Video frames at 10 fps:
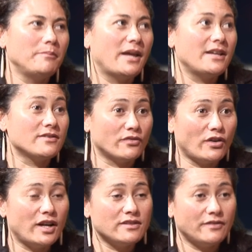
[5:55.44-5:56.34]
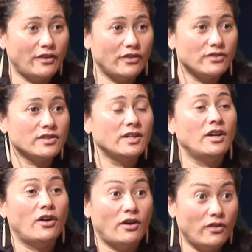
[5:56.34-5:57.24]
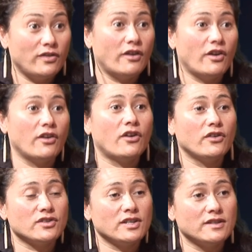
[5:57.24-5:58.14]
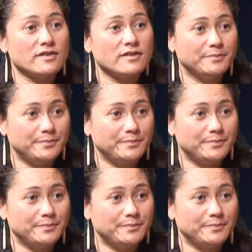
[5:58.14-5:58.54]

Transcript: has the right to vote on their own conscience.